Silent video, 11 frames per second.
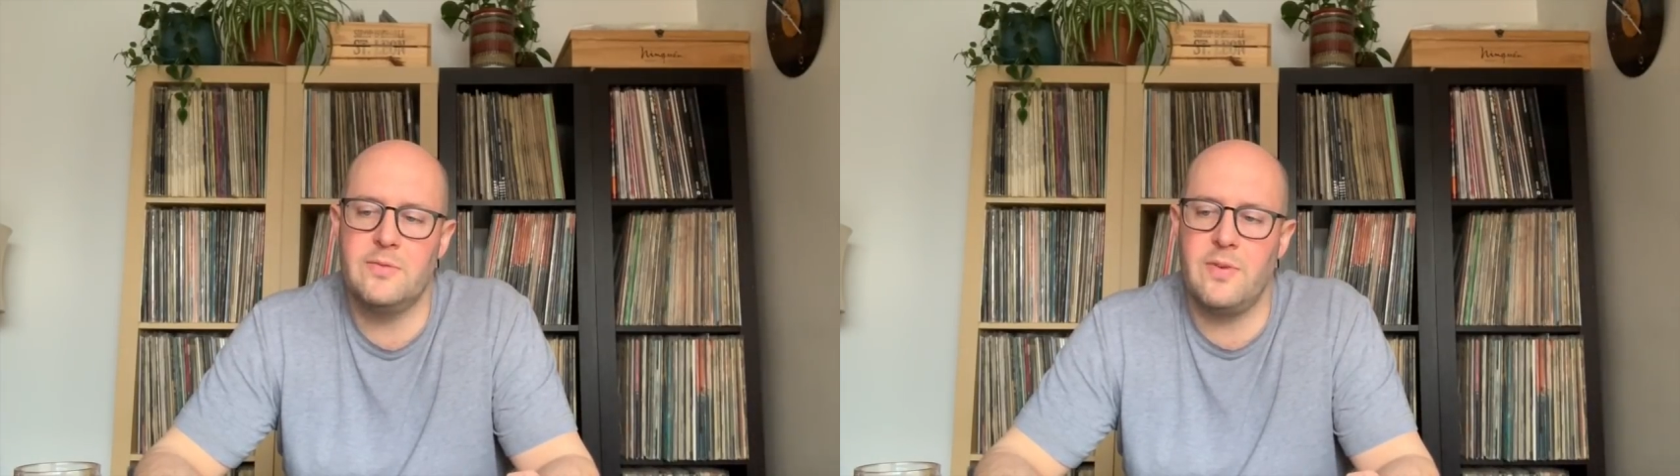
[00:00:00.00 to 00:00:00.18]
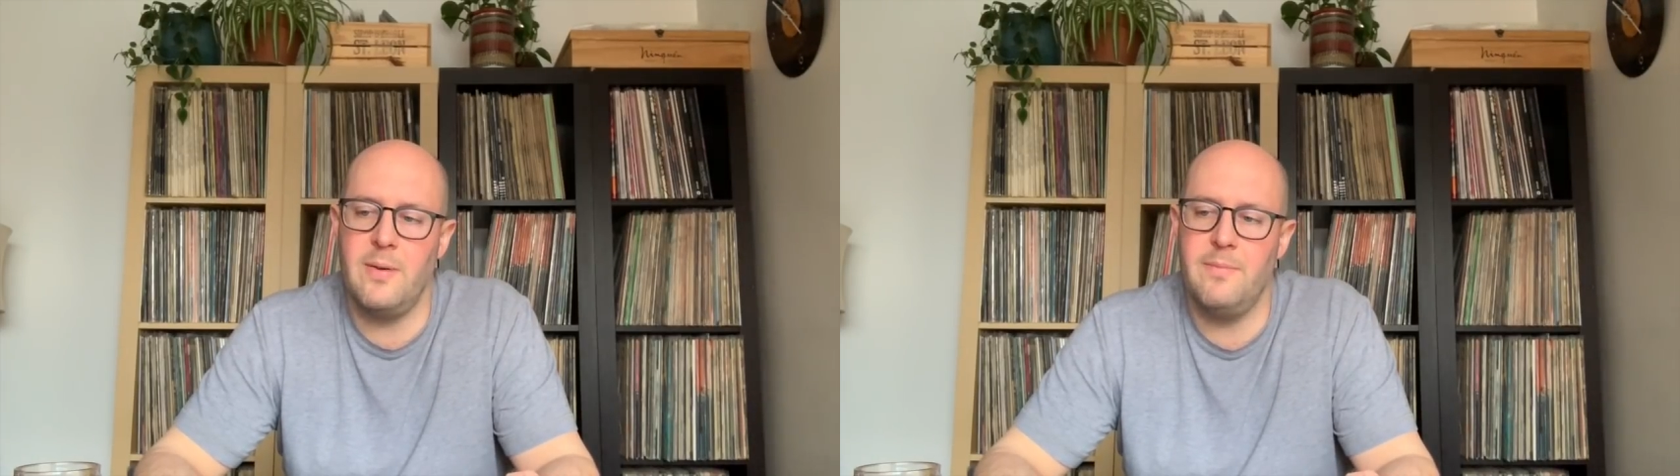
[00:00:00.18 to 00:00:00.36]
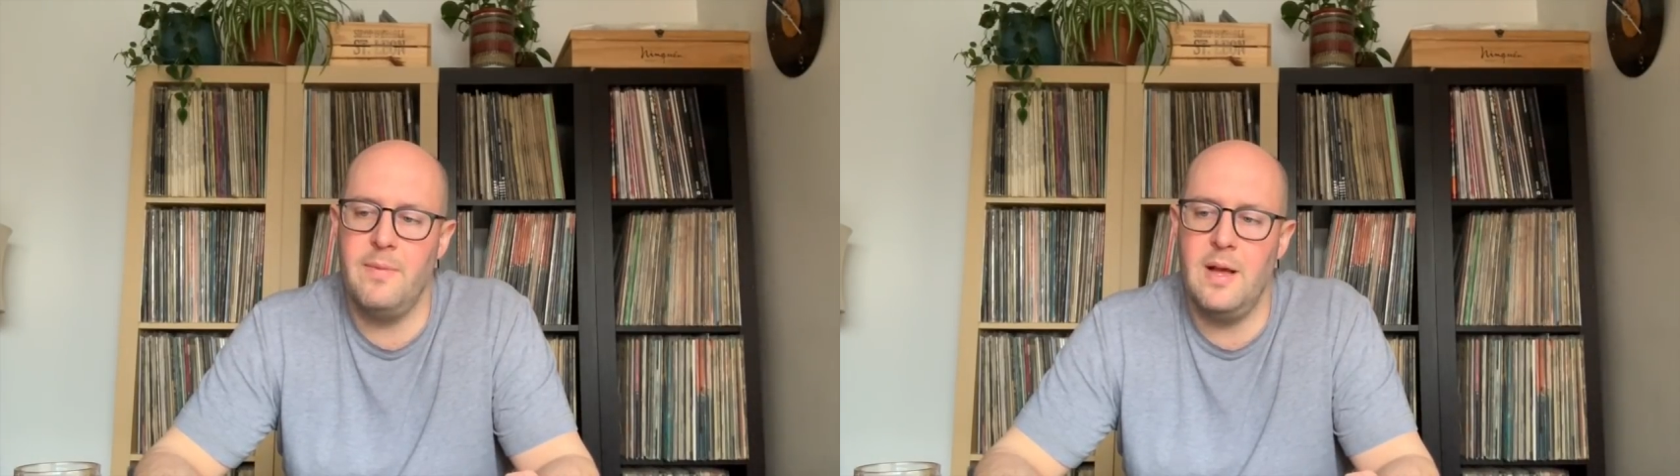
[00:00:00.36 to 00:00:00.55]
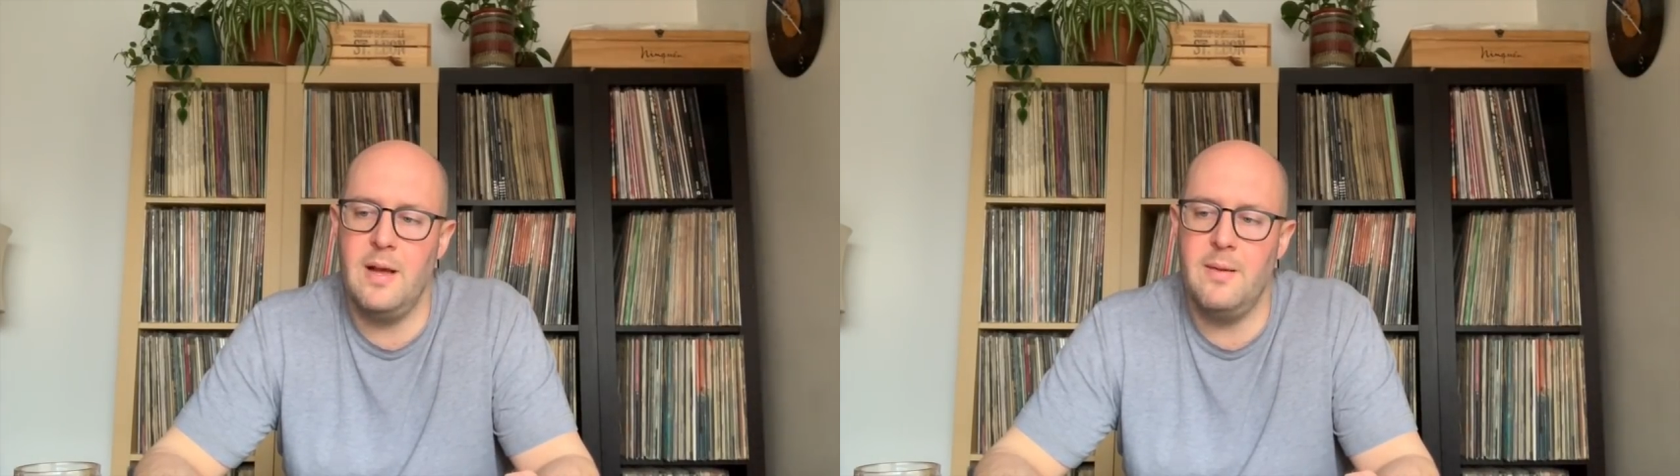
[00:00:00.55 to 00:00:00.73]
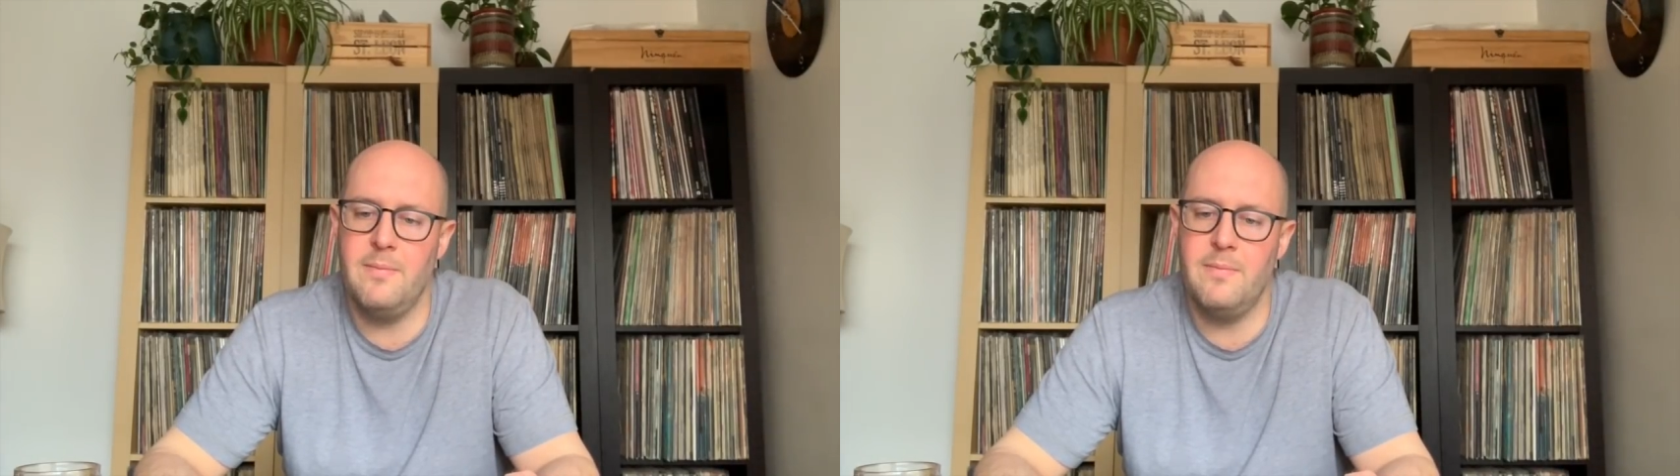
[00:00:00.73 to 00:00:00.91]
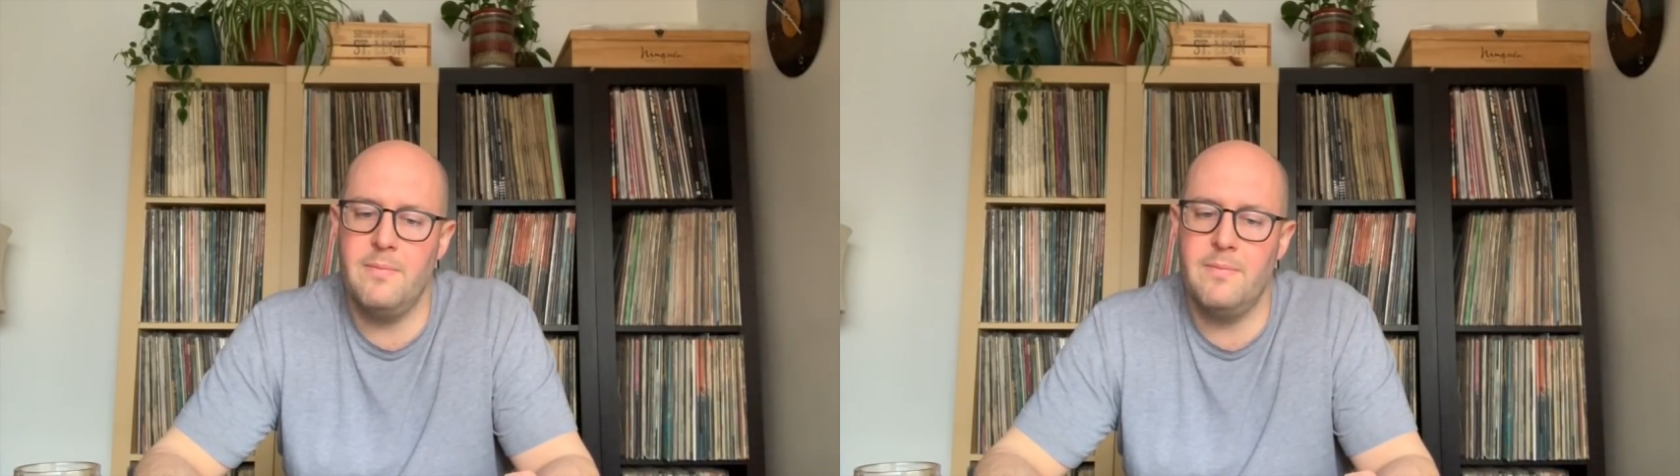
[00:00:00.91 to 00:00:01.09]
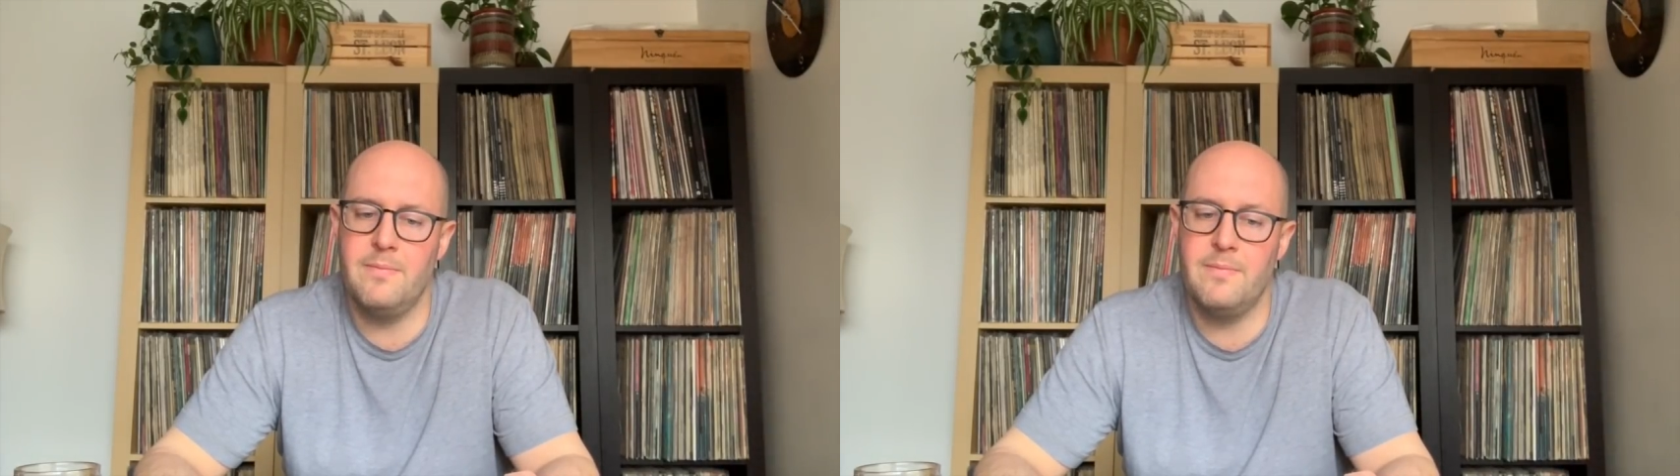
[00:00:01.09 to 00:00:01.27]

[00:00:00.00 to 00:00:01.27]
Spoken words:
from